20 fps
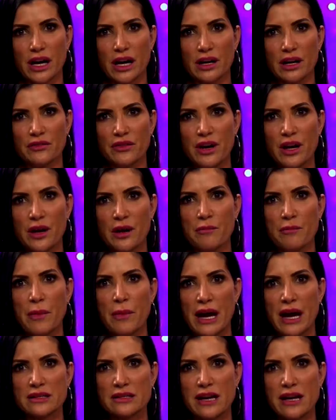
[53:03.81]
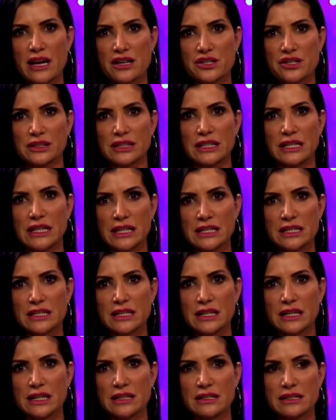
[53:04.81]
of mass casualty
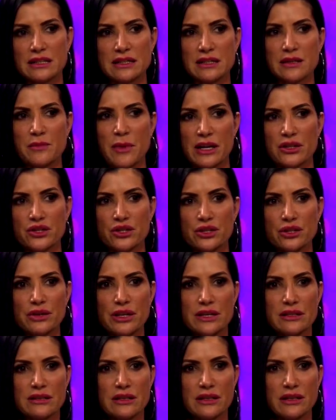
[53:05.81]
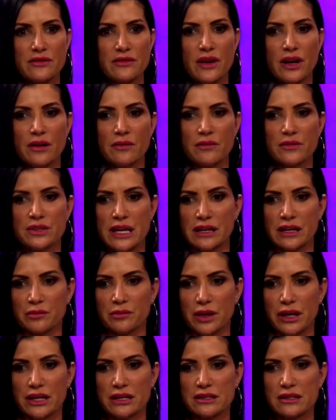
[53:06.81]
incidents, these mass shootings that have taken
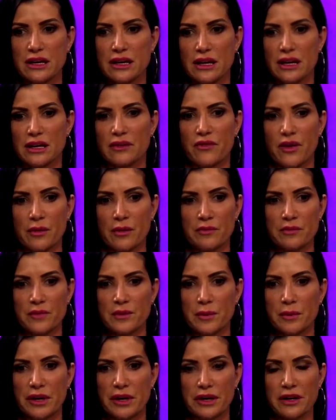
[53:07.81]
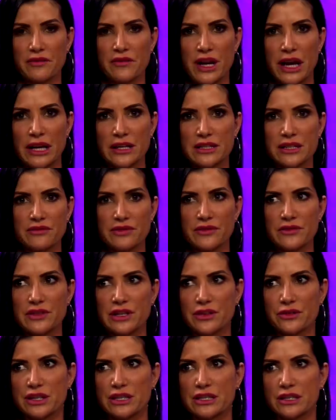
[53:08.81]
place from the period of
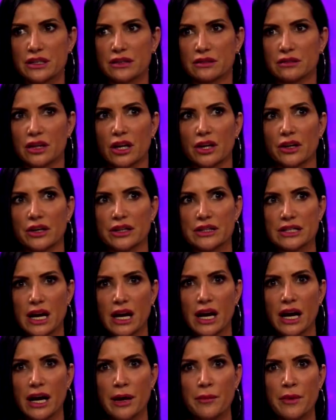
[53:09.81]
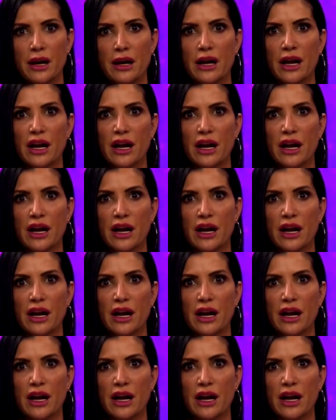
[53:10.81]
1953 till current time,